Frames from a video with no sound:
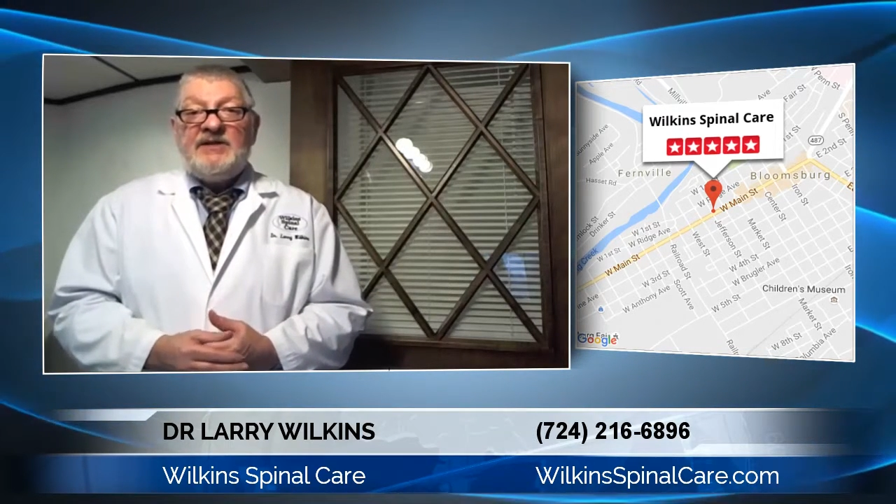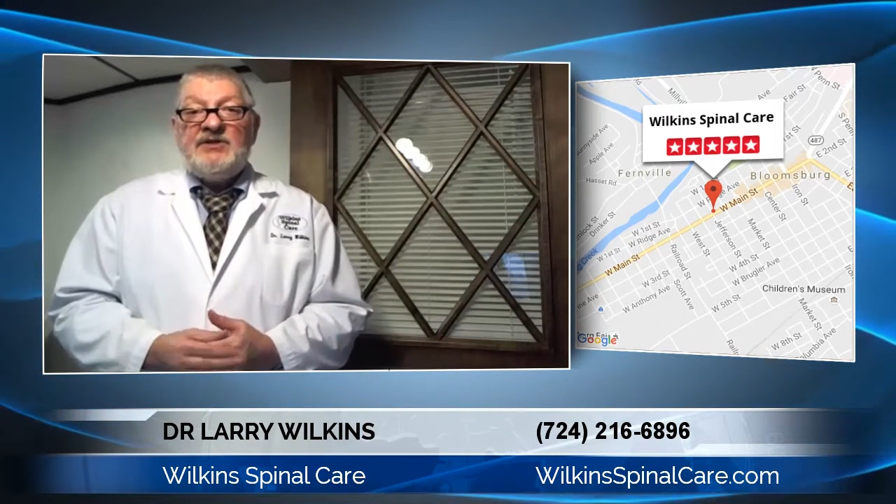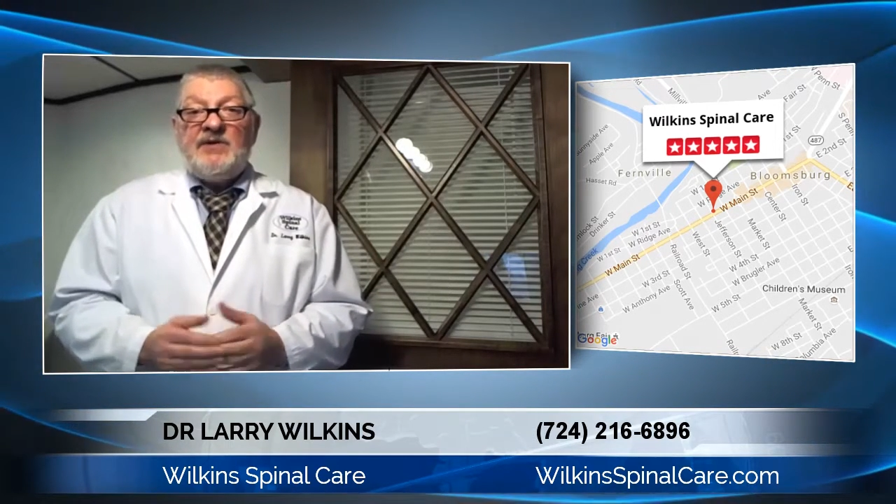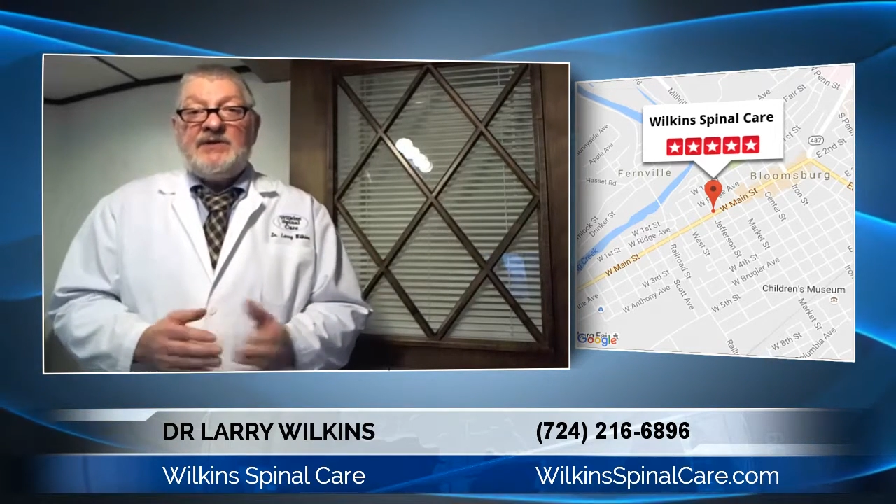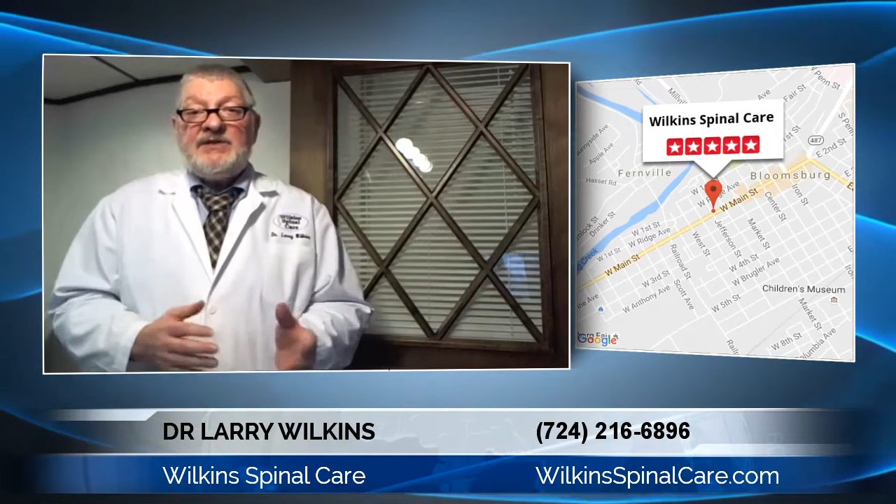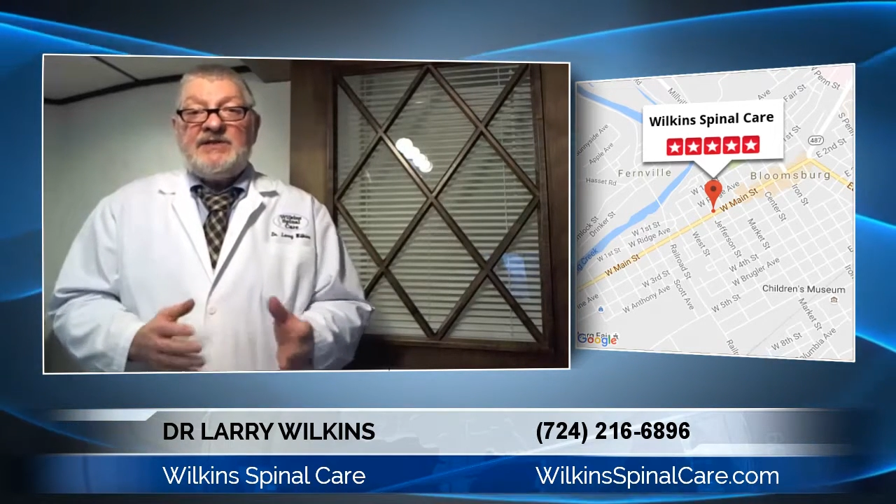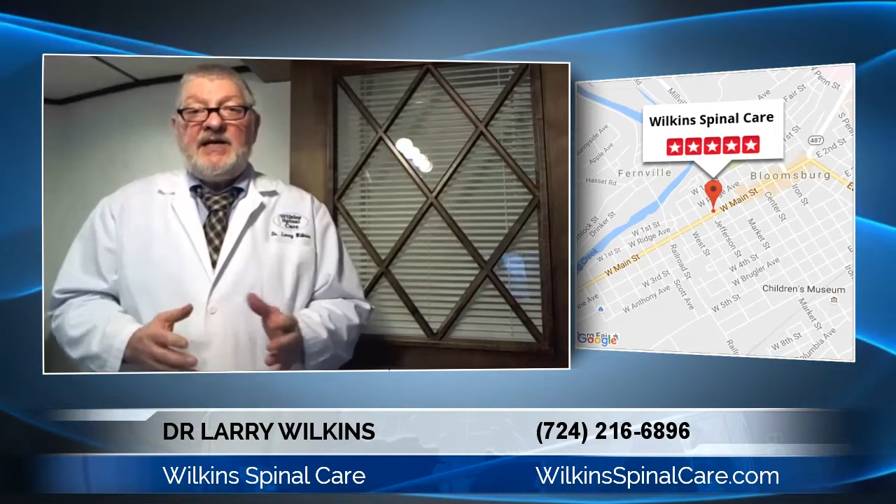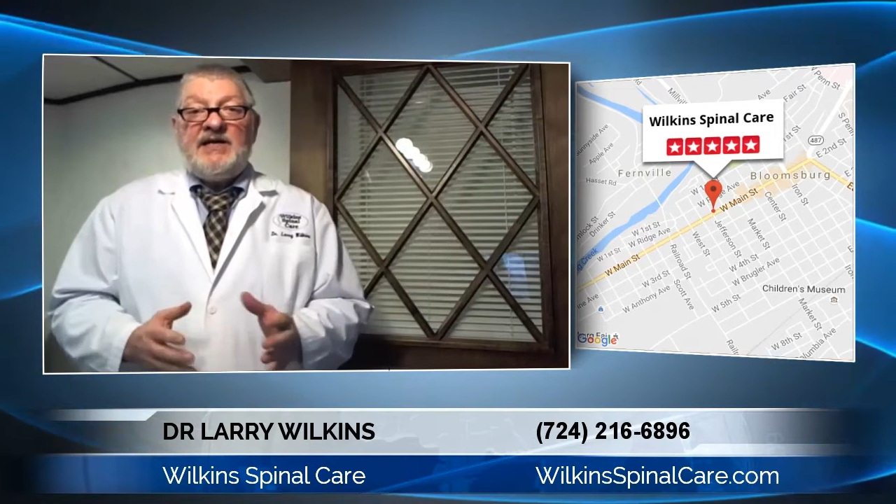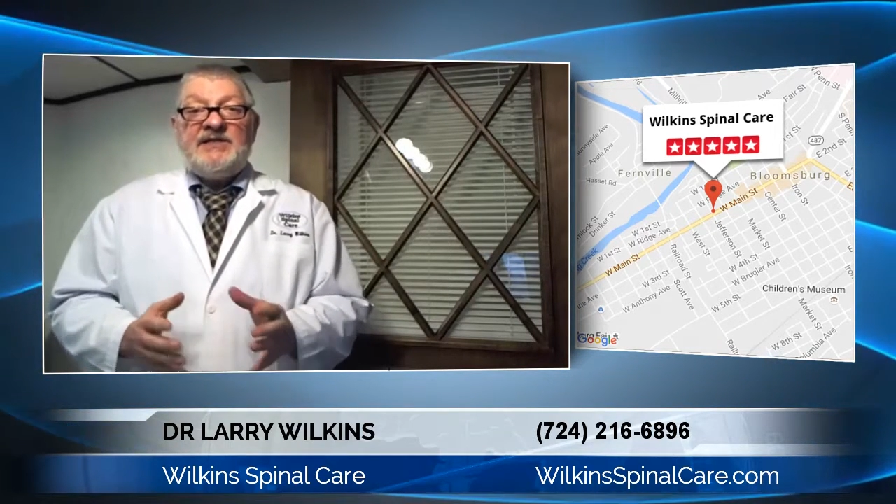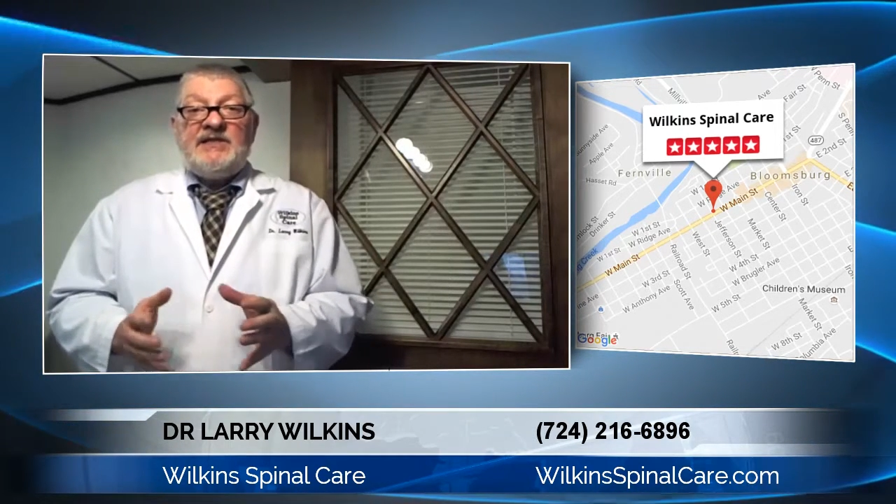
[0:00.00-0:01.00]
so
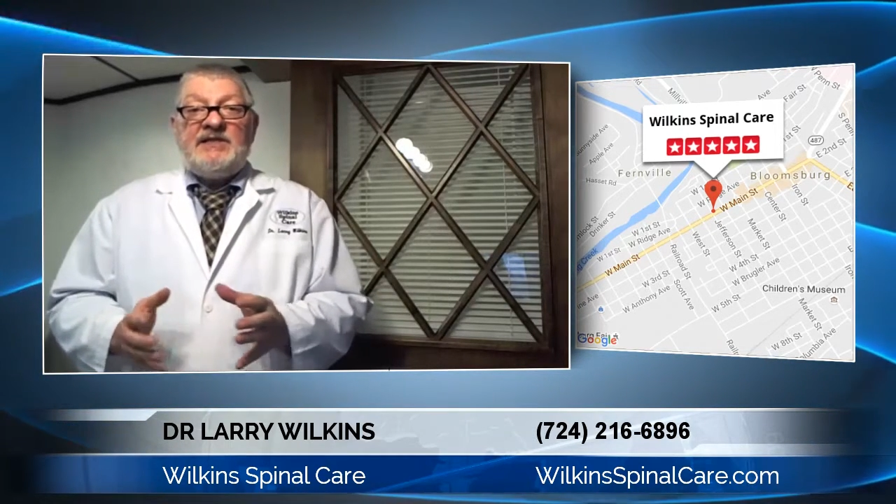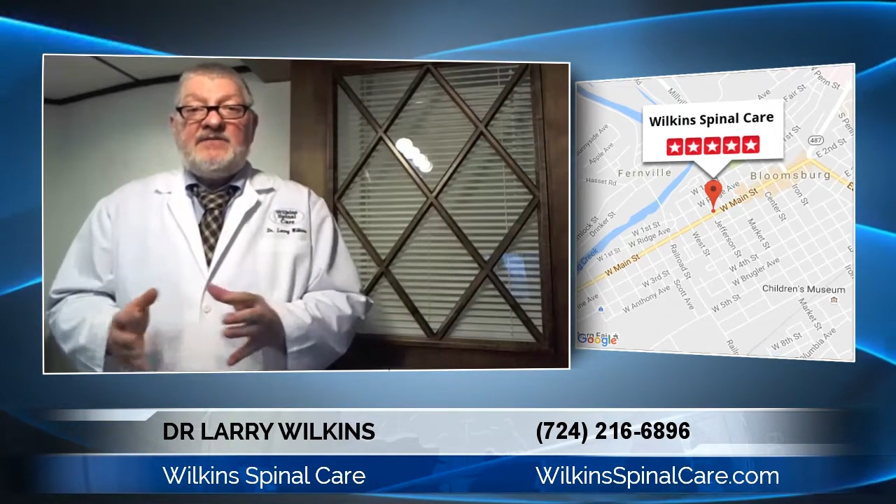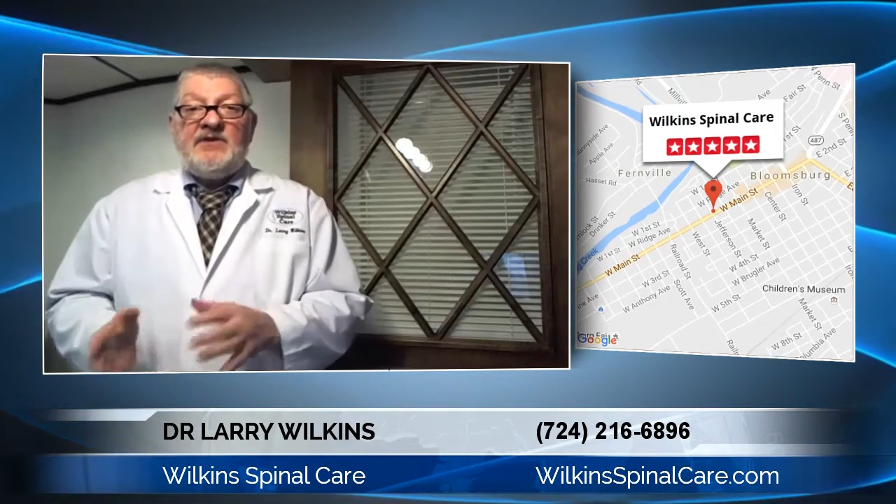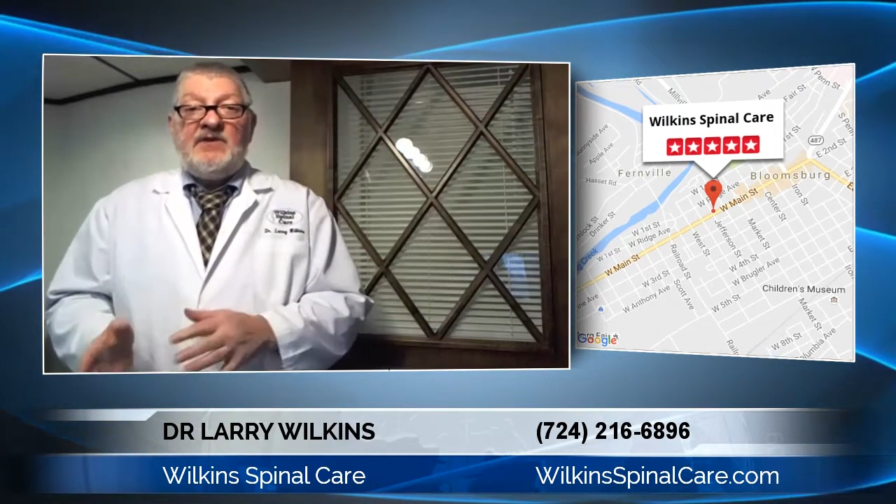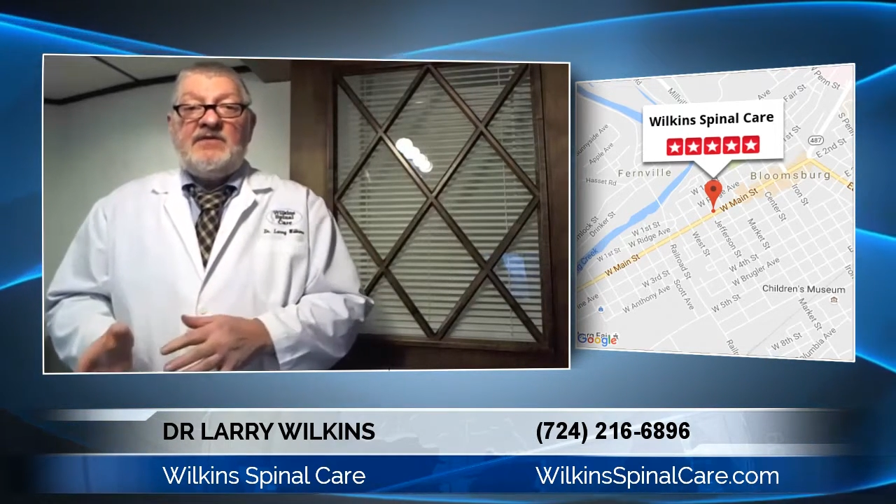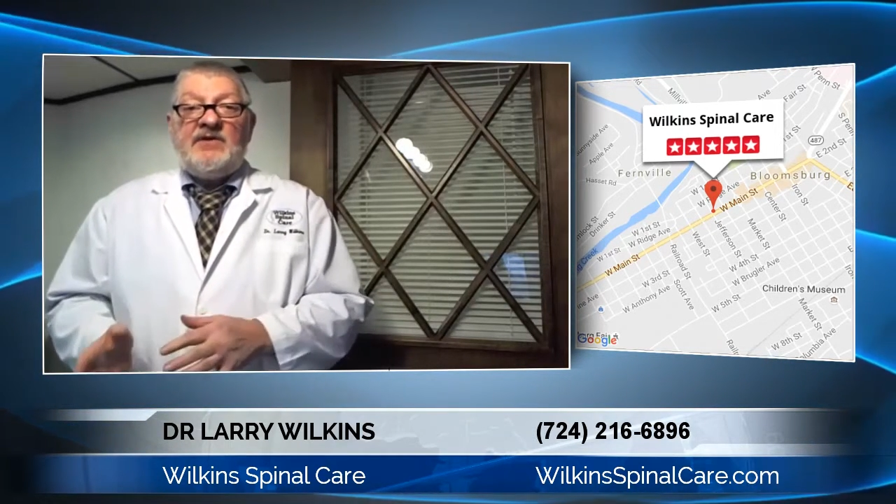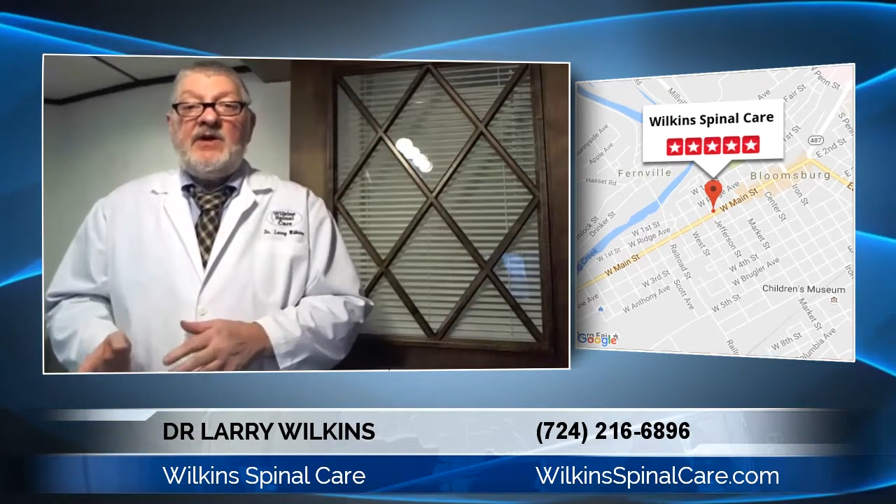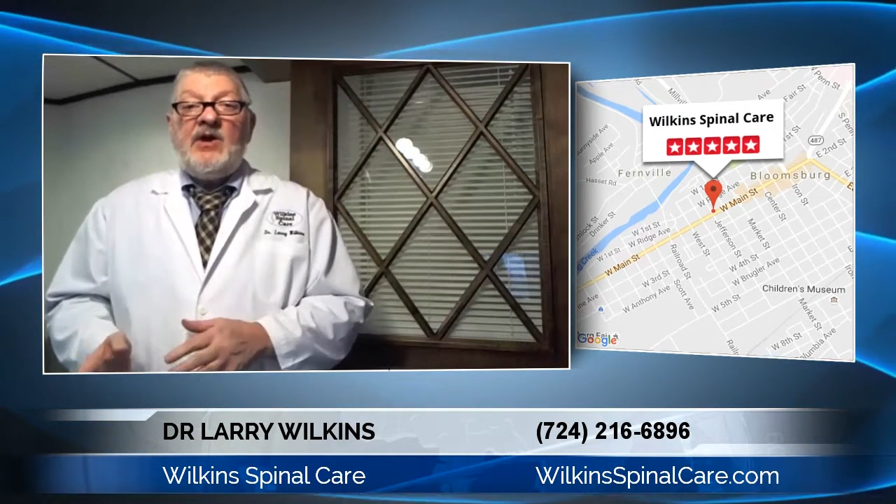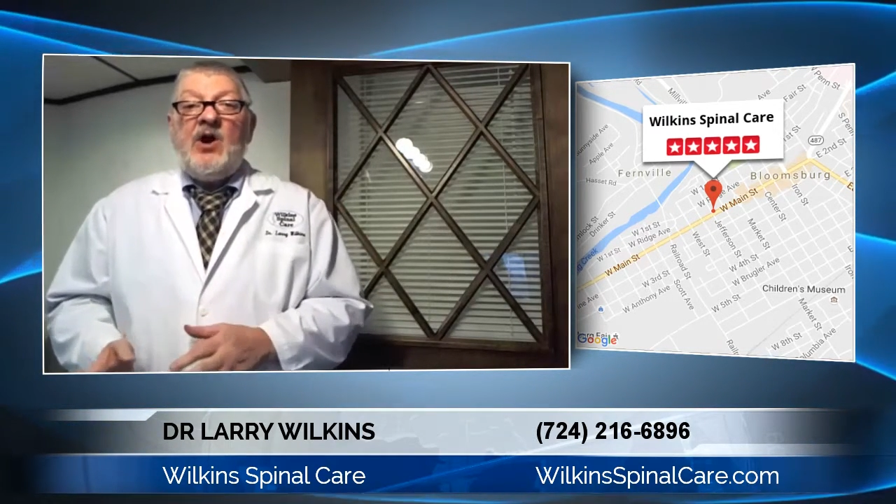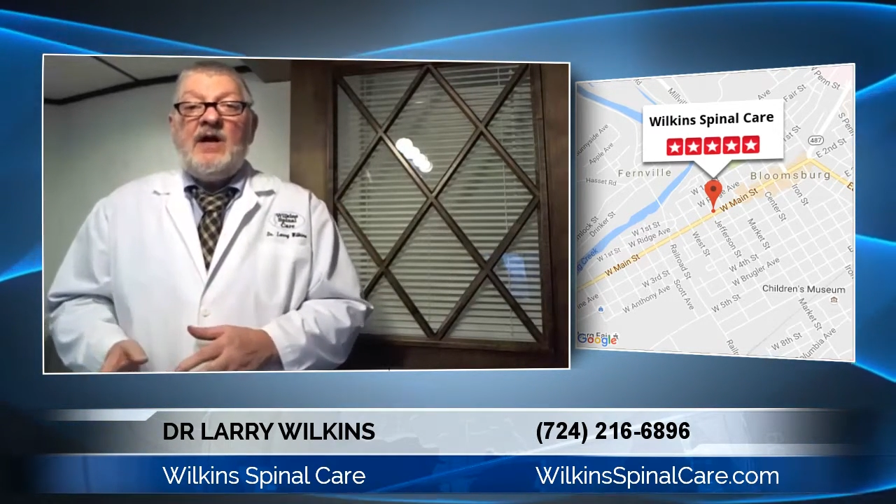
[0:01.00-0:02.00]
exercising is very, very
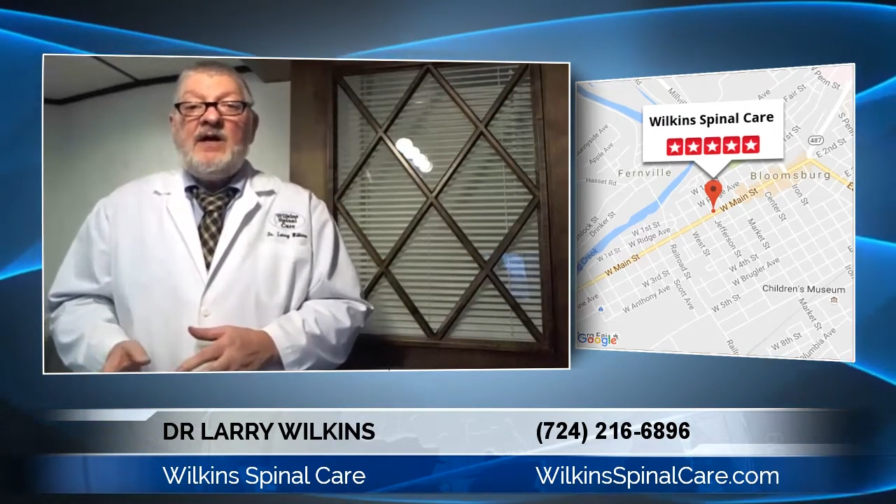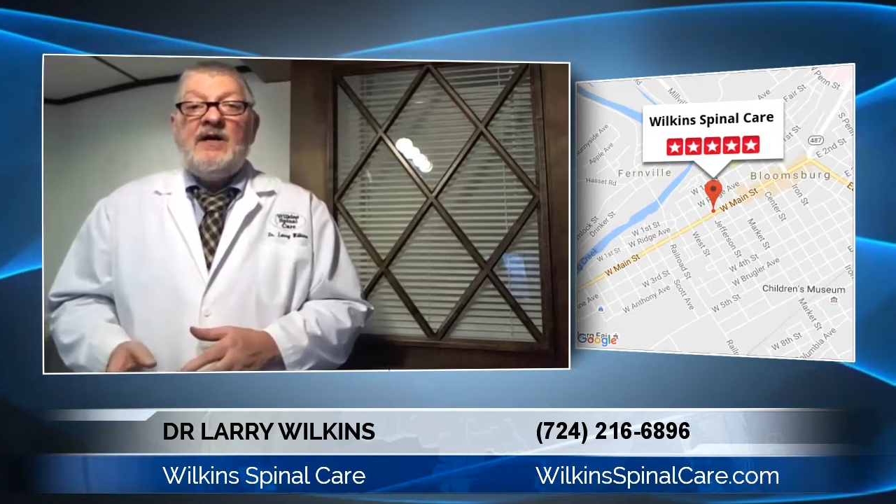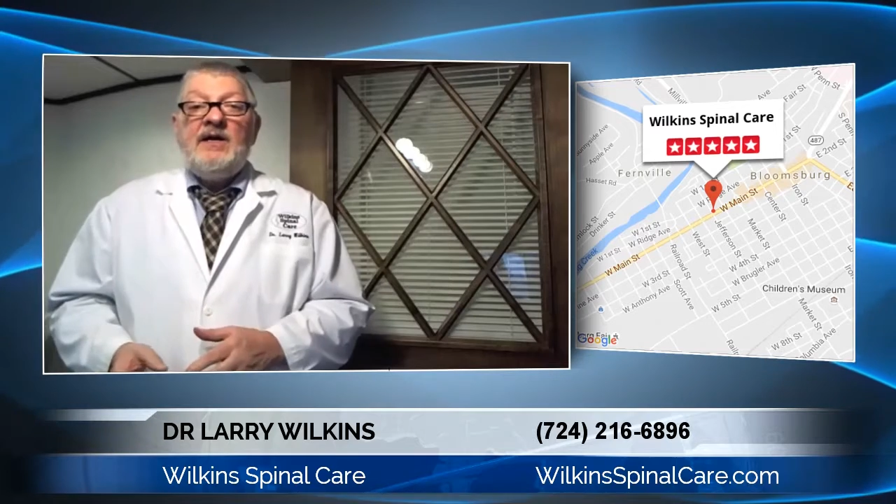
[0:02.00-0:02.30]
hard,